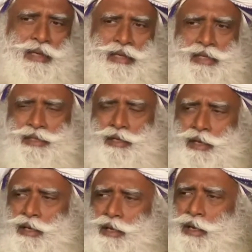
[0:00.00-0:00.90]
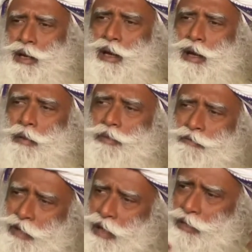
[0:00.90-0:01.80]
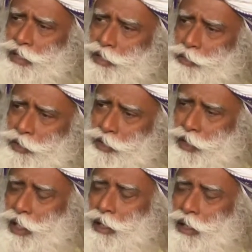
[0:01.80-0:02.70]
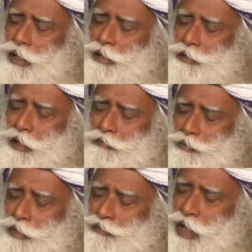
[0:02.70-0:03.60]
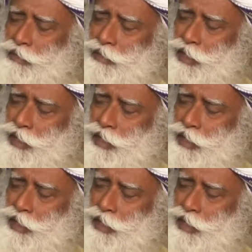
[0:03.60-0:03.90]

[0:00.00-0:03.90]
is a profound experience, a profound